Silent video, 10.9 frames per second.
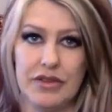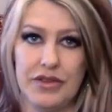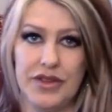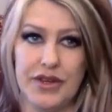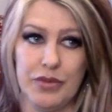
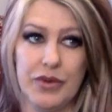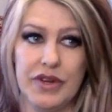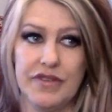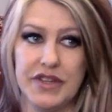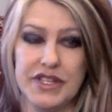
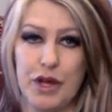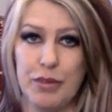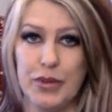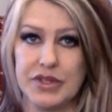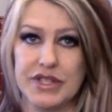one of the
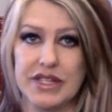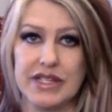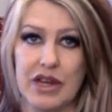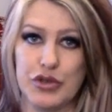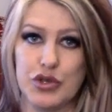temples in
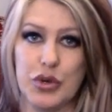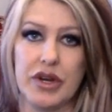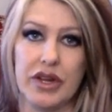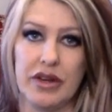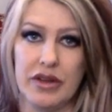South
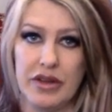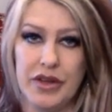Jordan,